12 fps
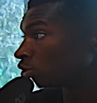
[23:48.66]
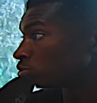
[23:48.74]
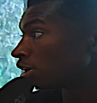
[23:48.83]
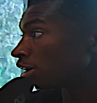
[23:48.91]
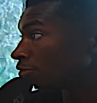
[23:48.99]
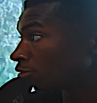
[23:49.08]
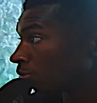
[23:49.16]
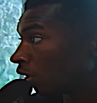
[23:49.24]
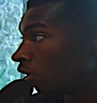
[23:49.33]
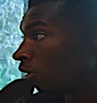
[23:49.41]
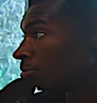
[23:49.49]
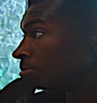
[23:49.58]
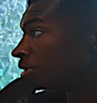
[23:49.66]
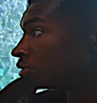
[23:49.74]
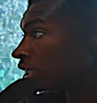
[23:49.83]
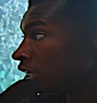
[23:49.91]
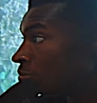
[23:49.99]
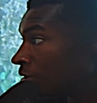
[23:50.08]
I was working from home. It
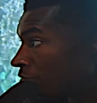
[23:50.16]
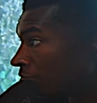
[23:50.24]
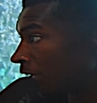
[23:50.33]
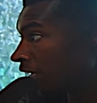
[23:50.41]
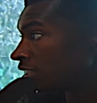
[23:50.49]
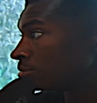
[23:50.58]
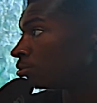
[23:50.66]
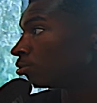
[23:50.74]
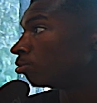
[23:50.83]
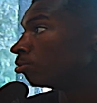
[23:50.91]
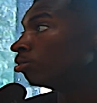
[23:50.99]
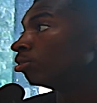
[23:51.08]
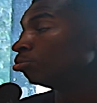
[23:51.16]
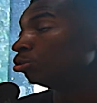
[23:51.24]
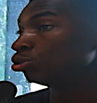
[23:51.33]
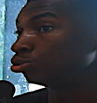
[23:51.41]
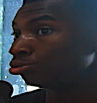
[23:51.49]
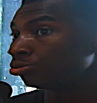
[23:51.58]
was a little bit flexible,
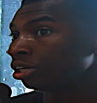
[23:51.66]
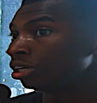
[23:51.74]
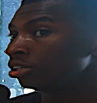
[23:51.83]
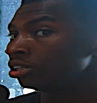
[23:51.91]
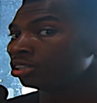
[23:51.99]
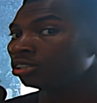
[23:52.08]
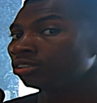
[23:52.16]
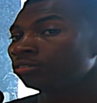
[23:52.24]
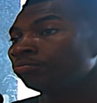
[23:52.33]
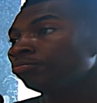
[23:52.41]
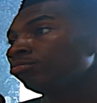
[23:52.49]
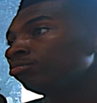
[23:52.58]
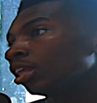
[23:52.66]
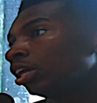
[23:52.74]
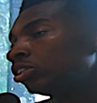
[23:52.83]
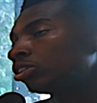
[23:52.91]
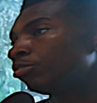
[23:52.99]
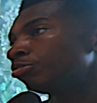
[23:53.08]
which was really good.
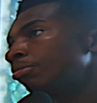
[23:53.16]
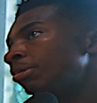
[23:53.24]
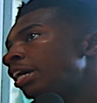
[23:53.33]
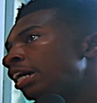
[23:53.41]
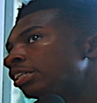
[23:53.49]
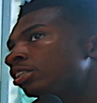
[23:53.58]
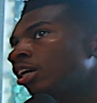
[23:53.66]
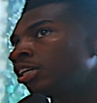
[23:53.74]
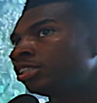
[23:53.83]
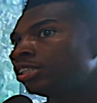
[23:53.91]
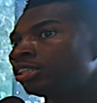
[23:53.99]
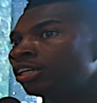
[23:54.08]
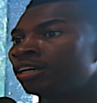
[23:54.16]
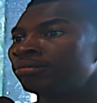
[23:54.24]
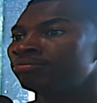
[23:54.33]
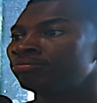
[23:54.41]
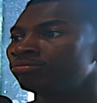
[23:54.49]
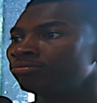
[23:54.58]
So from there, I started
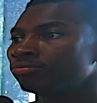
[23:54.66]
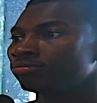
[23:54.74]
a